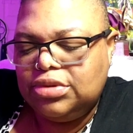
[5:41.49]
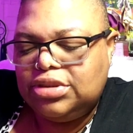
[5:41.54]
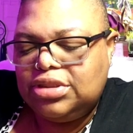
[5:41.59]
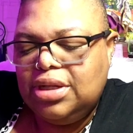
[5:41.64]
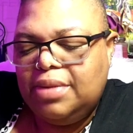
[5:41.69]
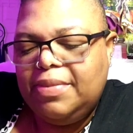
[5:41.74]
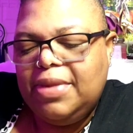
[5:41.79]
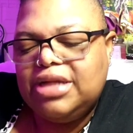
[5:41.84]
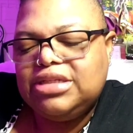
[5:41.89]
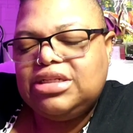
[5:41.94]

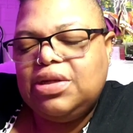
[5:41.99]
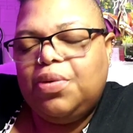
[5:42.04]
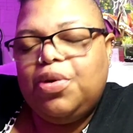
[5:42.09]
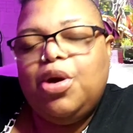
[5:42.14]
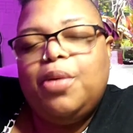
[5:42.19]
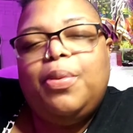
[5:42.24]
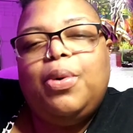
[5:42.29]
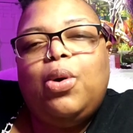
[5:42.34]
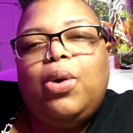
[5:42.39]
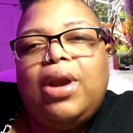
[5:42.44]
Something else I
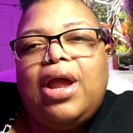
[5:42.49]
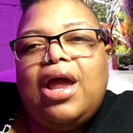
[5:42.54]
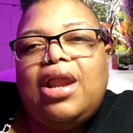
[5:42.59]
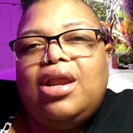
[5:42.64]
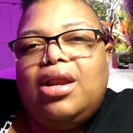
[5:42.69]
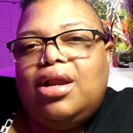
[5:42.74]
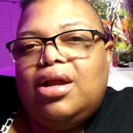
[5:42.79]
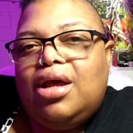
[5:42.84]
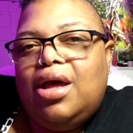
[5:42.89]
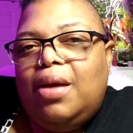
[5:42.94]
want to point
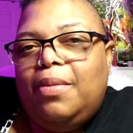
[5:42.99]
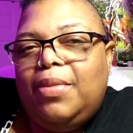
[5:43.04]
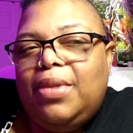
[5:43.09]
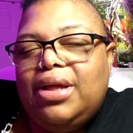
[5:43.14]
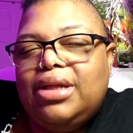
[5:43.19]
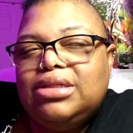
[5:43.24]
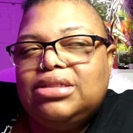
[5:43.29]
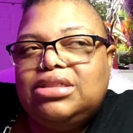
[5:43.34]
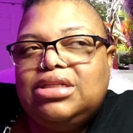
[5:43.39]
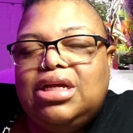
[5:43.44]
out in the
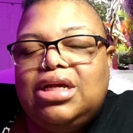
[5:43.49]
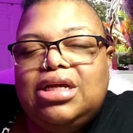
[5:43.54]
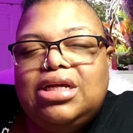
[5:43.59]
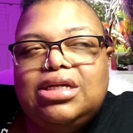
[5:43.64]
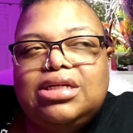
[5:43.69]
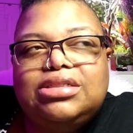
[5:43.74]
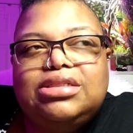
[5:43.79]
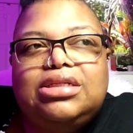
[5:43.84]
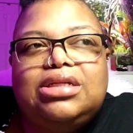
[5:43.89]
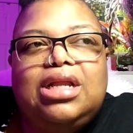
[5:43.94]
comments
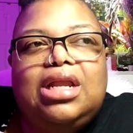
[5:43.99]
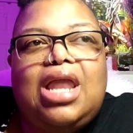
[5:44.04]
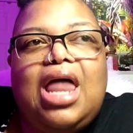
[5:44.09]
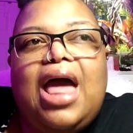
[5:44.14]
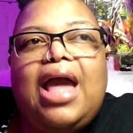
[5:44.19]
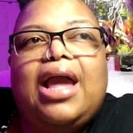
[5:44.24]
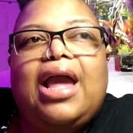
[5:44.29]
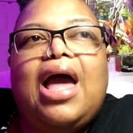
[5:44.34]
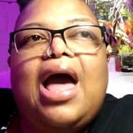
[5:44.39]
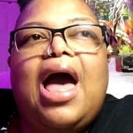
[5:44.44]
is,
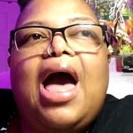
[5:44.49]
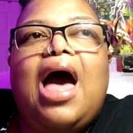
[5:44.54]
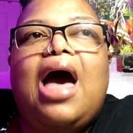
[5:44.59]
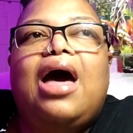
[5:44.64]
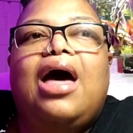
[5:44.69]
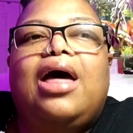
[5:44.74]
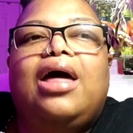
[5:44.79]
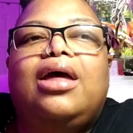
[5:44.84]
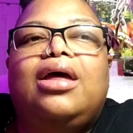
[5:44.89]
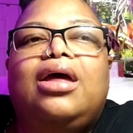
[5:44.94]
like,
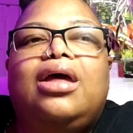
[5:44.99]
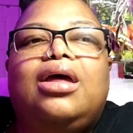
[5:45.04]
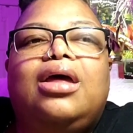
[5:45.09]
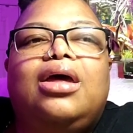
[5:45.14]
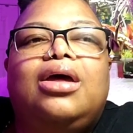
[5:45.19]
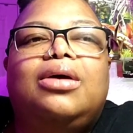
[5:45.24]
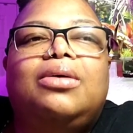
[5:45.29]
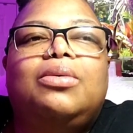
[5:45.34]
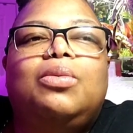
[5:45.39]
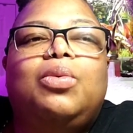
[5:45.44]

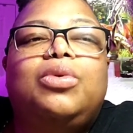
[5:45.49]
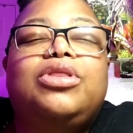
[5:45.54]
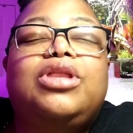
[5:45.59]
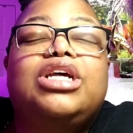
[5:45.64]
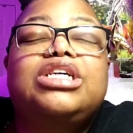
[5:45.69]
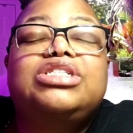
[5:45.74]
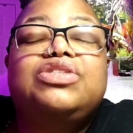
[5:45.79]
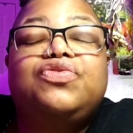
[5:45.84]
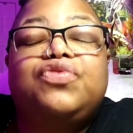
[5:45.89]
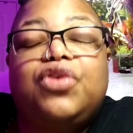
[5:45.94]

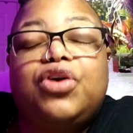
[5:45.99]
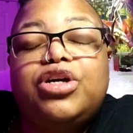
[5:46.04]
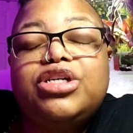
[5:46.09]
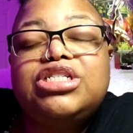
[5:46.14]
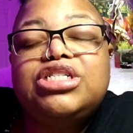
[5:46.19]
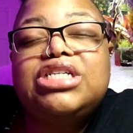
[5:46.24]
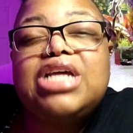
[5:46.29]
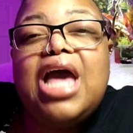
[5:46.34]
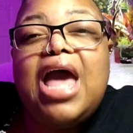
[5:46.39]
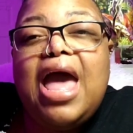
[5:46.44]
when this
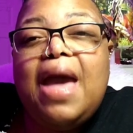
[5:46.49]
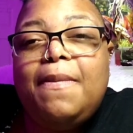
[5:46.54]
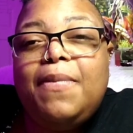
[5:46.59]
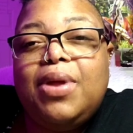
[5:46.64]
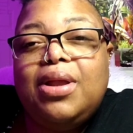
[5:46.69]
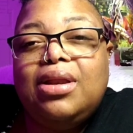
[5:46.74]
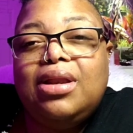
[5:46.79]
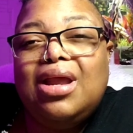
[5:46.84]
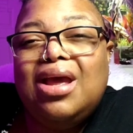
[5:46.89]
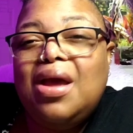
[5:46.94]
first
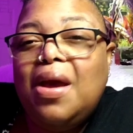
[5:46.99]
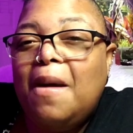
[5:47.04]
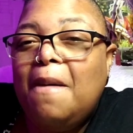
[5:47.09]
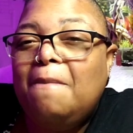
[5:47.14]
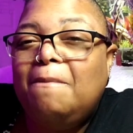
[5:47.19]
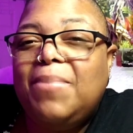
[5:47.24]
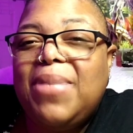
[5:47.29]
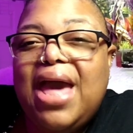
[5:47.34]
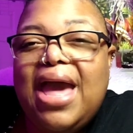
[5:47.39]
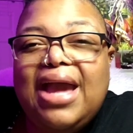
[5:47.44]
happened
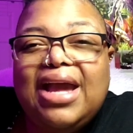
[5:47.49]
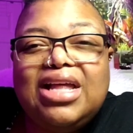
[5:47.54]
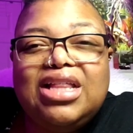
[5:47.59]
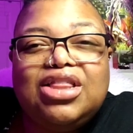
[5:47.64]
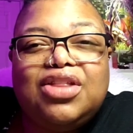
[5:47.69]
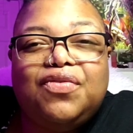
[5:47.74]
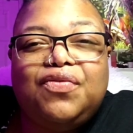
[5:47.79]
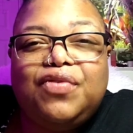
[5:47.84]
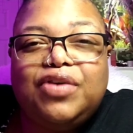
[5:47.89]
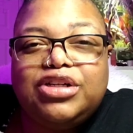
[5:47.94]
back
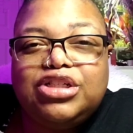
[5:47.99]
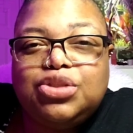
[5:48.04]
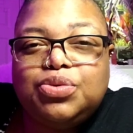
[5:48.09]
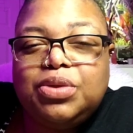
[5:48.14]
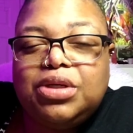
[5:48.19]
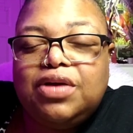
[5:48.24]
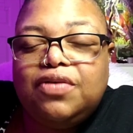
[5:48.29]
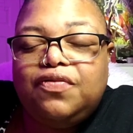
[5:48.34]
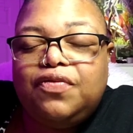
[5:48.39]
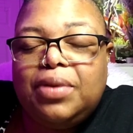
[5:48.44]
the
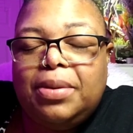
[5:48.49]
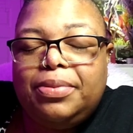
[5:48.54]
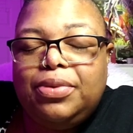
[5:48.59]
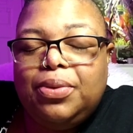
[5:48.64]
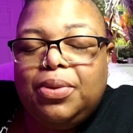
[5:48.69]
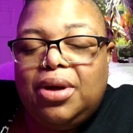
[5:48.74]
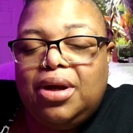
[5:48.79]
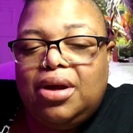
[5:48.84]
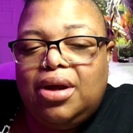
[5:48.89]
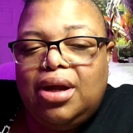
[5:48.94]
first week of
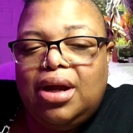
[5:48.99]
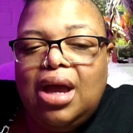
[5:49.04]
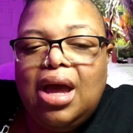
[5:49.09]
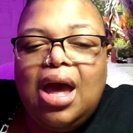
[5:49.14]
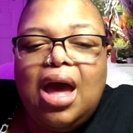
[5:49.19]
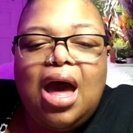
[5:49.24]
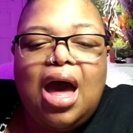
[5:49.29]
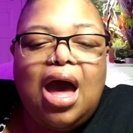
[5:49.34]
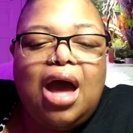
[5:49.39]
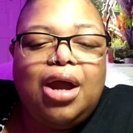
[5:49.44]
February,
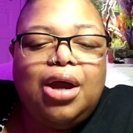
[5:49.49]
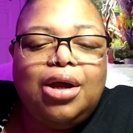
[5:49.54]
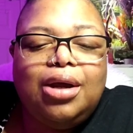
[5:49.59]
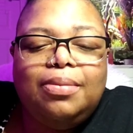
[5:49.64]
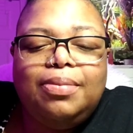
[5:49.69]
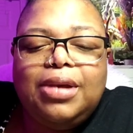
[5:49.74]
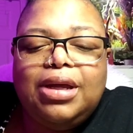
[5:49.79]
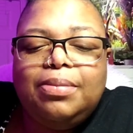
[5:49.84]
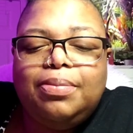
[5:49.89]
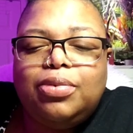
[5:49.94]
I
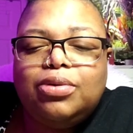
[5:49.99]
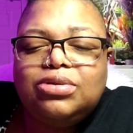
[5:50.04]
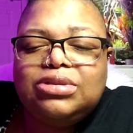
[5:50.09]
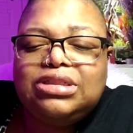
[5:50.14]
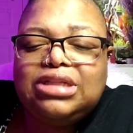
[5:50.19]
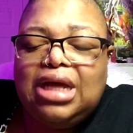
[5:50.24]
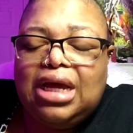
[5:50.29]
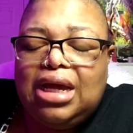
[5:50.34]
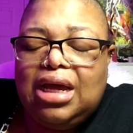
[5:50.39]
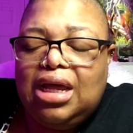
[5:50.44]
heard
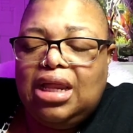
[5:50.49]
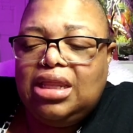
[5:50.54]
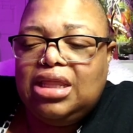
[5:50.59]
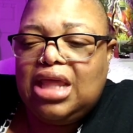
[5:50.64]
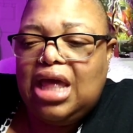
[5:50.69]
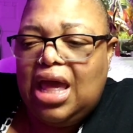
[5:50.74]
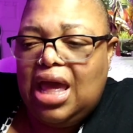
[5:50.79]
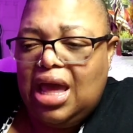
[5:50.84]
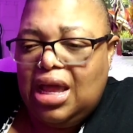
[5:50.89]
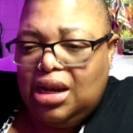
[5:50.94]
people
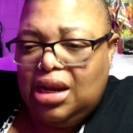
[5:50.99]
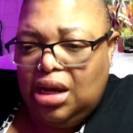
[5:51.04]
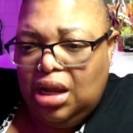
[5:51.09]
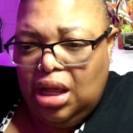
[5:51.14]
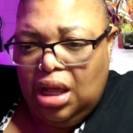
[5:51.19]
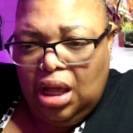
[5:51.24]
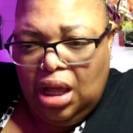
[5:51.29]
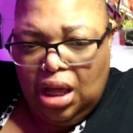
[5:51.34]
saying that